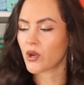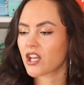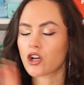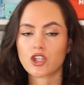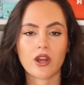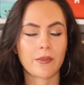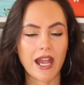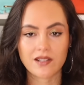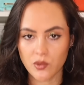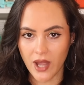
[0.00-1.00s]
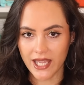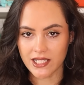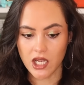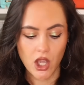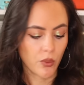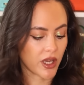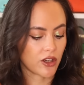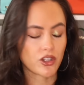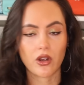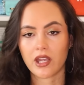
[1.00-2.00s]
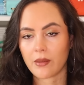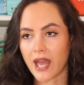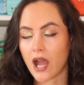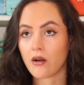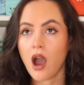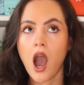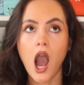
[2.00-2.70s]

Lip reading: We're not talking about suede, we're not talking about